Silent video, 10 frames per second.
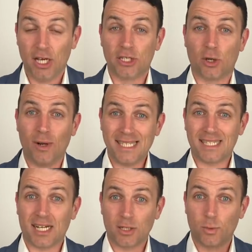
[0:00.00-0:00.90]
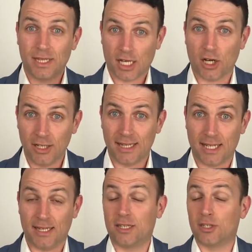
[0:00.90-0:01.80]
So let's start with the
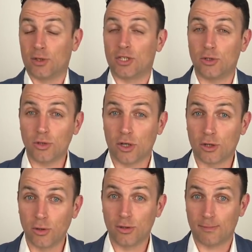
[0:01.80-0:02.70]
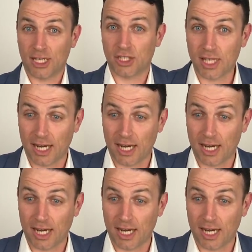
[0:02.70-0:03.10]
content so that you don't lose much